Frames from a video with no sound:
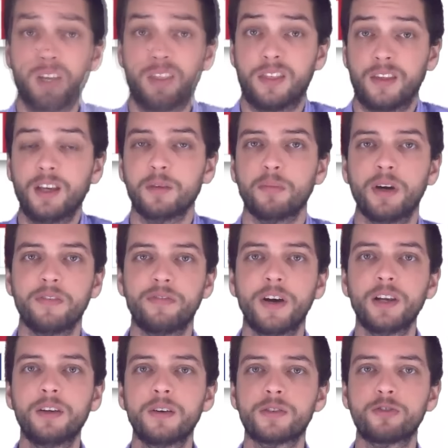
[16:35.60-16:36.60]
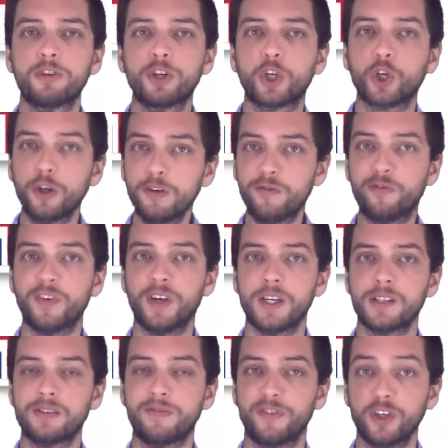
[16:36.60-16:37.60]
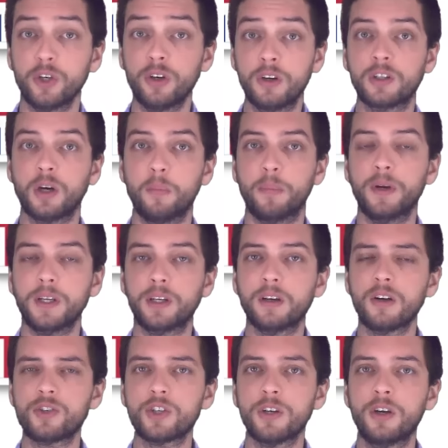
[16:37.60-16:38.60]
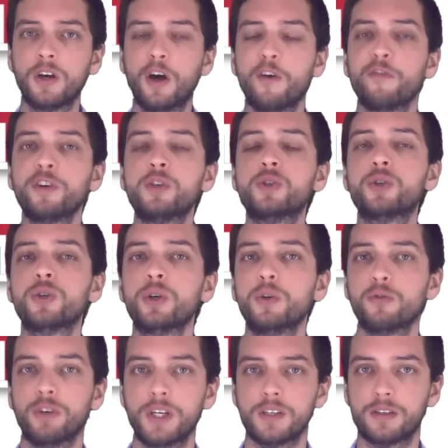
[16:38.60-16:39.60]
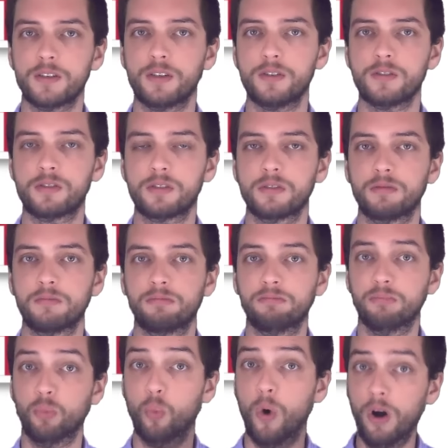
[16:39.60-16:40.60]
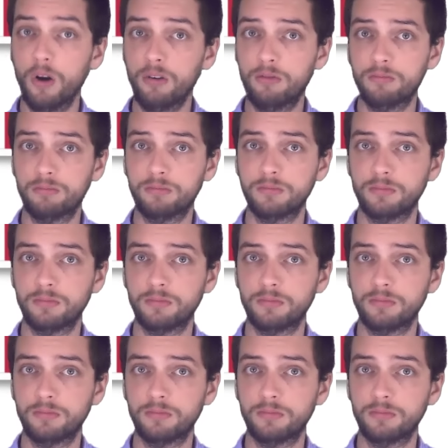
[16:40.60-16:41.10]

I think my values are a good fit for your company culture for 2 reasons. 1.